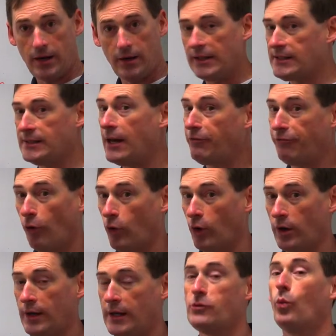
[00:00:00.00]
It's not
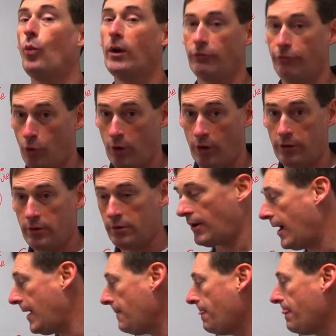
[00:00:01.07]
4, it's 1/4,
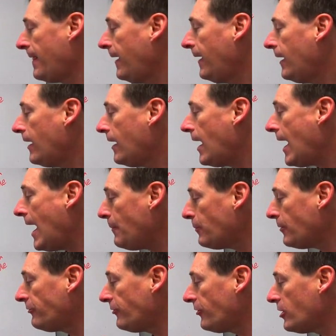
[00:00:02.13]
right? I
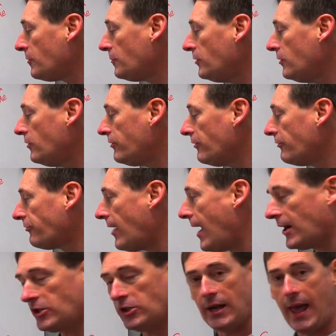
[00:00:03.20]
prefer to move the
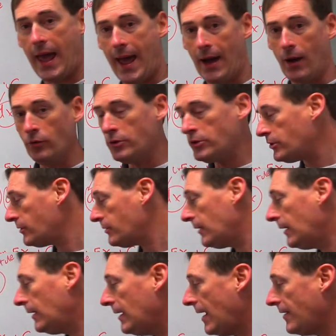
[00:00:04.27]
fraction out.
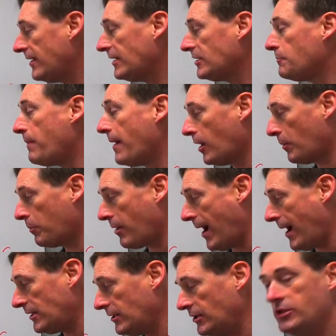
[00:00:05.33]
I think it's better
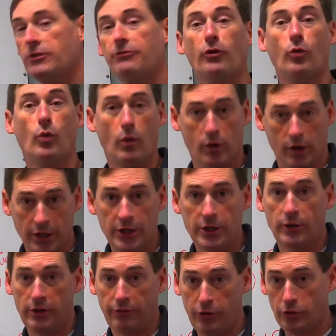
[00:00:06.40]
practice for what we're going to do
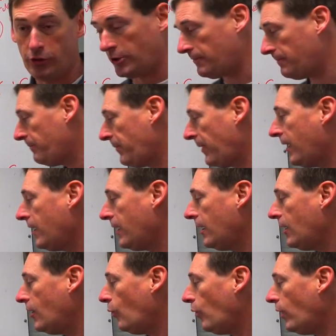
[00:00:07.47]
in the future.
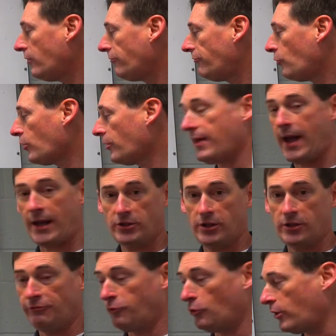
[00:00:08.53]
1/4 x to
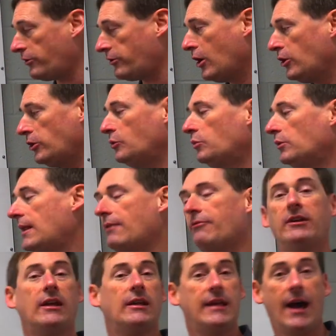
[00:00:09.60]
the 4th. You will never
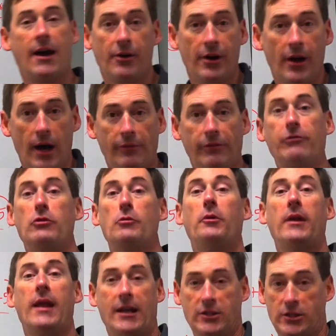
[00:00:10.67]
get counted off if you
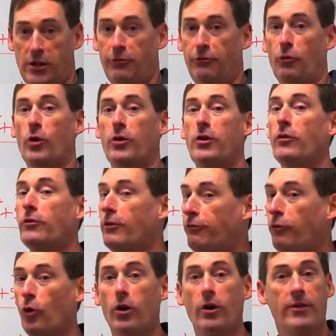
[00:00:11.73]
put x to the 4th over
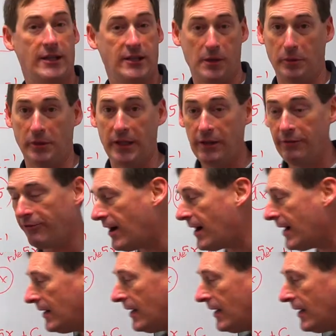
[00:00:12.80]
4. That's completely fine.